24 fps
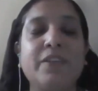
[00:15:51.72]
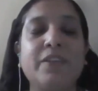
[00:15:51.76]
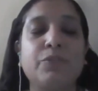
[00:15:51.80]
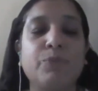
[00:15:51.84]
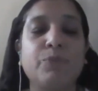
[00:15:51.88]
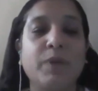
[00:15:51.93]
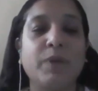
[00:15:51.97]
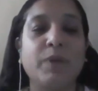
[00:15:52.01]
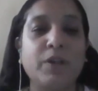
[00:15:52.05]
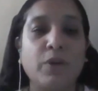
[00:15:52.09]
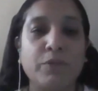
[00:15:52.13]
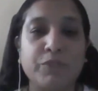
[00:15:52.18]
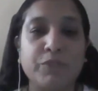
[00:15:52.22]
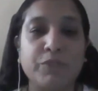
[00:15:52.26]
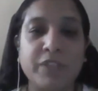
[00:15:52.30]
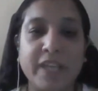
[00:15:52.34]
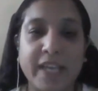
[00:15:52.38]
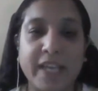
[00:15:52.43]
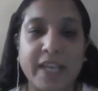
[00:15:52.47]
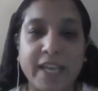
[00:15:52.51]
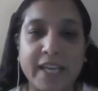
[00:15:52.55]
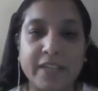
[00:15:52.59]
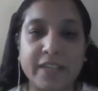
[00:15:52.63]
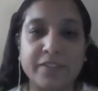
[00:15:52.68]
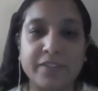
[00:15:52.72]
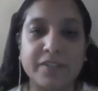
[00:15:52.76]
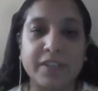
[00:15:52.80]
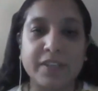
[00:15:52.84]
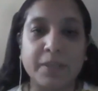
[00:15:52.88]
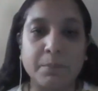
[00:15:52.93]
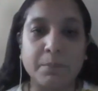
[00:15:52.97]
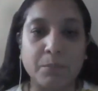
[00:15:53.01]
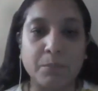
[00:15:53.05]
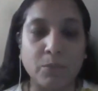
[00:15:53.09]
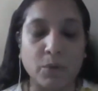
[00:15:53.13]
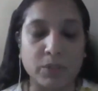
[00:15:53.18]
one of the eight
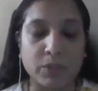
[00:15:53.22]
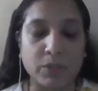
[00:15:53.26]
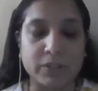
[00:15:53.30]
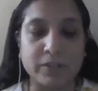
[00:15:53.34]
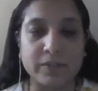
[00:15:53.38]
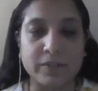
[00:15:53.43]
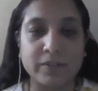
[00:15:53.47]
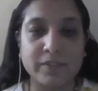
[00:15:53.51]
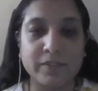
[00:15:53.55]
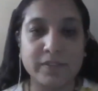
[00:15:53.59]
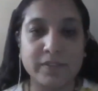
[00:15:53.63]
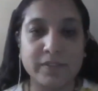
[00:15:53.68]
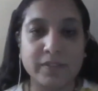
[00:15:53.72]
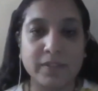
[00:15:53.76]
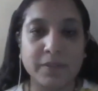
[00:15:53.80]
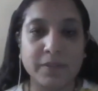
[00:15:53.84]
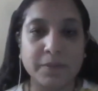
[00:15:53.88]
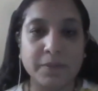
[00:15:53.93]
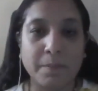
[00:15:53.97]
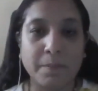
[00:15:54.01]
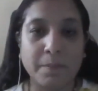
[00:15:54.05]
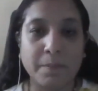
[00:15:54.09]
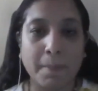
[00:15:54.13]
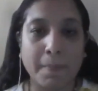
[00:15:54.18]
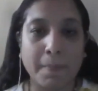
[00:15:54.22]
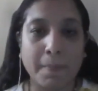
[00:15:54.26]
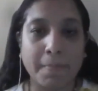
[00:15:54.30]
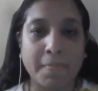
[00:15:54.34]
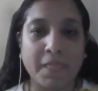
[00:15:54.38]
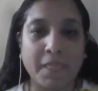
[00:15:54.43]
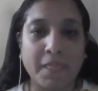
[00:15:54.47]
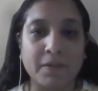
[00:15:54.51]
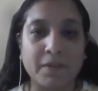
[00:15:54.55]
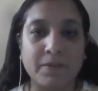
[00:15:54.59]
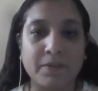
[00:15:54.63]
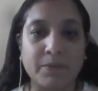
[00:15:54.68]
immortals,
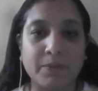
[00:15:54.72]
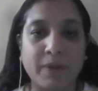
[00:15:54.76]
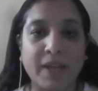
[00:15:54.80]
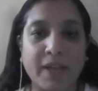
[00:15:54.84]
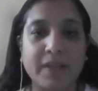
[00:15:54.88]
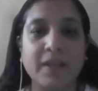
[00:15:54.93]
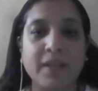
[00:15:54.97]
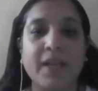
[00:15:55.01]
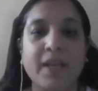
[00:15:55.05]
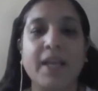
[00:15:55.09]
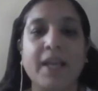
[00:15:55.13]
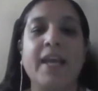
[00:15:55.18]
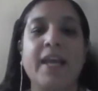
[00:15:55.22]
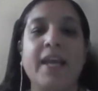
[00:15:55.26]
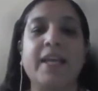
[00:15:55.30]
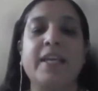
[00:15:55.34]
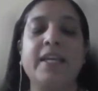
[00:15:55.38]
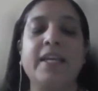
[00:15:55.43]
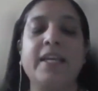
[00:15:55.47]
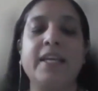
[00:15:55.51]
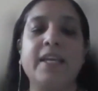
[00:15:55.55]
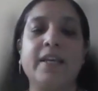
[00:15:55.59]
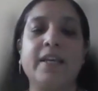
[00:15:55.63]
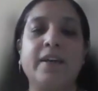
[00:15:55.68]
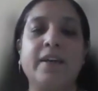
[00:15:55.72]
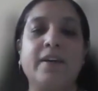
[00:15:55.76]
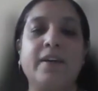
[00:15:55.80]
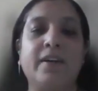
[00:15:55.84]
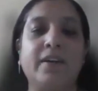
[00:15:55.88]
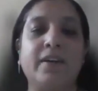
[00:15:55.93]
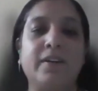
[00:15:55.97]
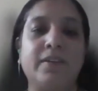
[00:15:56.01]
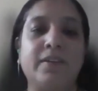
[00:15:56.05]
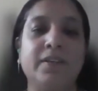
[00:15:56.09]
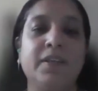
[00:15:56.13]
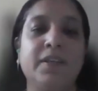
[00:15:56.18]
right? He
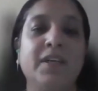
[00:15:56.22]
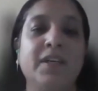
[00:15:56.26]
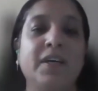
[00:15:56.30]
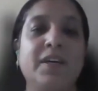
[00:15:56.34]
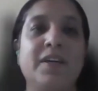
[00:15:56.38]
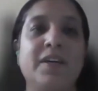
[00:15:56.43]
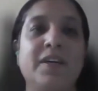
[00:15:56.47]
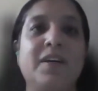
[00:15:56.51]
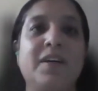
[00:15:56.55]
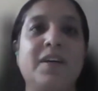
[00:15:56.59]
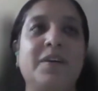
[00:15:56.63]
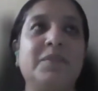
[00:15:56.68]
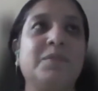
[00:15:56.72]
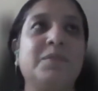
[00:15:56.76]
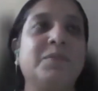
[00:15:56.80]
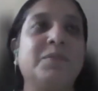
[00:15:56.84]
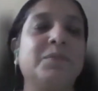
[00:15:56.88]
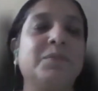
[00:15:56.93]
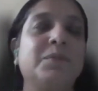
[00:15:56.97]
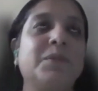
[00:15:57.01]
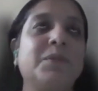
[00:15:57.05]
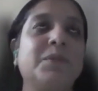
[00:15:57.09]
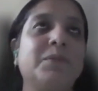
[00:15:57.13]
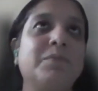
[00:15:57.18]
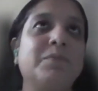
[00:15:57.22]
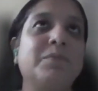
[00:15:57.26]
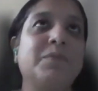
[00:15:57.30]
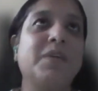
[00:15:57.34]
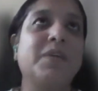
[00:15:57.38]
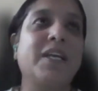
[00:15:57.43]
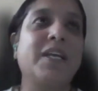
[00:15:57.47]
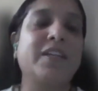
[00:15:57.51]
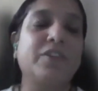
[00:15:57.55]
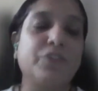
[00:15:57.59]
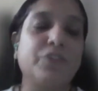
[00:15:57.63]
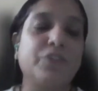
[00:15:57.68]
uh,
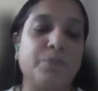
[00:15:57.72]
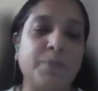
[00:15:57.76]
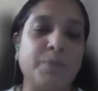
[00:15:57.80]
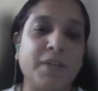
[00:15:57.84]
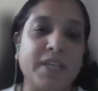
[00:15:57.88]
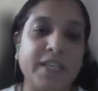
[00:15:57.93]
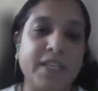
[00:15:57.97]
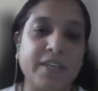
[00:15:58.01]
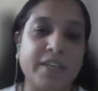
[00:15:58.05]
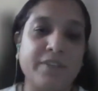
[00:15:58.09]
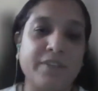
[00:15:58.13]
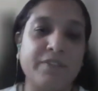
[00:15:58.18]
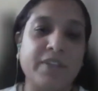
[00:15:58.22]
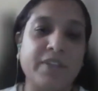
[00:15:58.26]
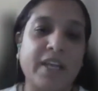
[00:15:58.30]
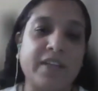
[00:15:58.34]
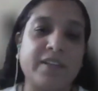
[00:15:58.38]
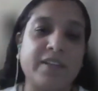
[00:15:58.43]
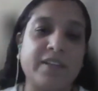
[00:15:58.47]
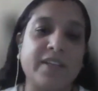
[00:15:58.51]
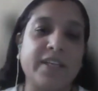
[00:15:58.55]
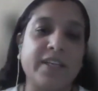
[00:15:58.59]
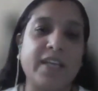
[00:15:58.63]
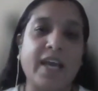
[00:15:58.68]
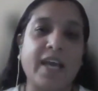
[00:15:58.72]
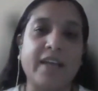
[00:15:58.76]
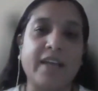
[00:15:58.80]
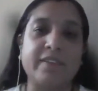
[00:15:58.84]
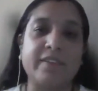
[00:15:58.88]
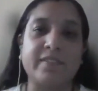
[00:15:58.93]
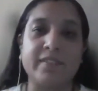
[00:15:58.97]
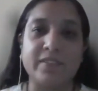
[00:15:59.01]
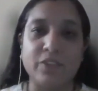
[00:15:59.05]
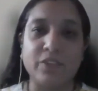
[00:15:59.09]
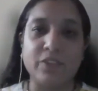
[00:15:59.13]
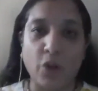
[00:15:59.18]
it is believed that he
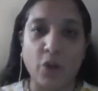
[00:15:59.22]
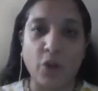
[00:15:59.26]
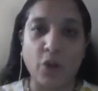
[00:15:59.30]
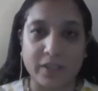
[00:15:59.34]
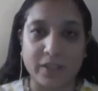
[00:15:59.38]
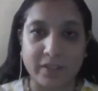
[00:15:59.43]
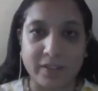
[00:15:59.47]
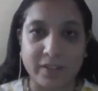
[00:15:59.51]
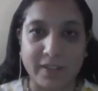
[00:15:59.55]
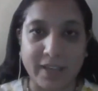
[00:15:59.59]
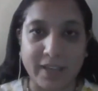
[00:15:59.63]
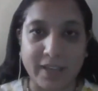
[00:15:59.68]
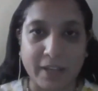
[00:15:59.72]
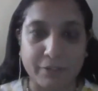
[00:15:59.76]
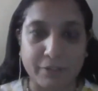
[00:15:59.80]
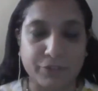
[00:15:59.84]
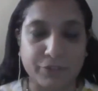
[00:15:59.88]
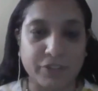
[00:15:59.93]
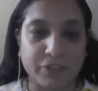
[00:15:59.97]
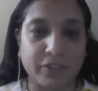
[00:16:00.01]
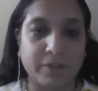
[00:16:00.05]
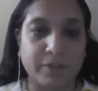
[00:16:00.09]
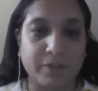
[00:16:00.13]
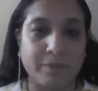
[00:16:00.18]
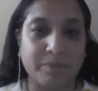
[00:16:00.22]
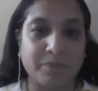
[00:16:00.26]
has not left